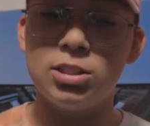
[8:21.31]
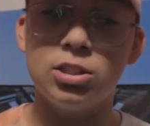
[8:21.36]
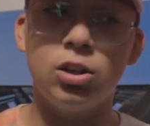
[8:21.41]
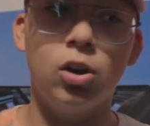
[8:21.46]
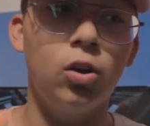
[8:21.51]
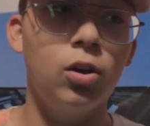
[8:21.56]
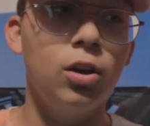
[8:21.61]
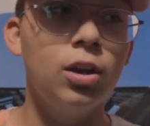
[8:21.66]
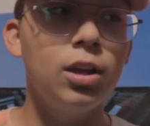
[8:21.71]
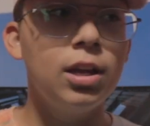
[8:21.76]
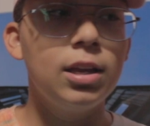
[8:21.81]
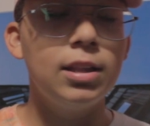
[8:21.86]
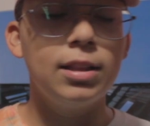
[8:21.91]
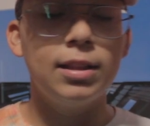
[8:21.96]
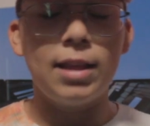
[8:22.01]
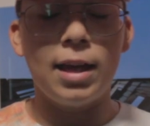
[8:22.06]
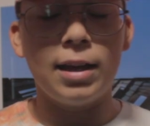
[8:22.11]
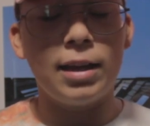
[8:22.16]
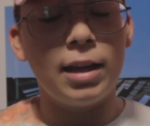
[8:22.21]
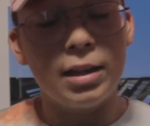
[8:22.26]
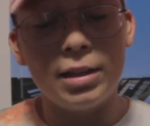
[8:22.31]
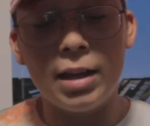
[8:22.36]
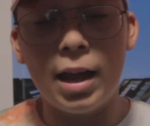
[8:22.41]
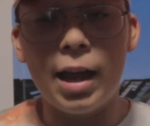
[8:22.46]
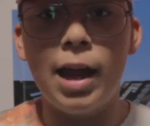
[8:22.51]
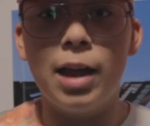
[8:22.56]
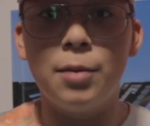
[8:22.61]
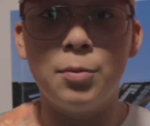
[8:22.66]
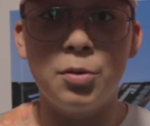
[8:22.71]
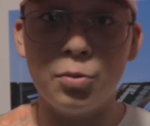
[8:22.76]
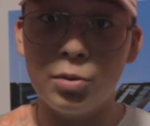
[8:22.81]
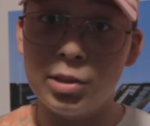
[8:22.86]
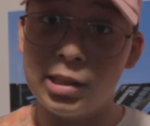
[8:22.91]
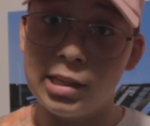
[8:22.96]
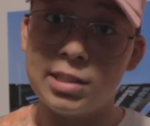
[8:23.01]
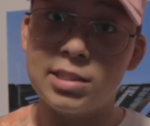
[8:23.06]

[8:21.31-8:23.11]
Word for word: So that had me really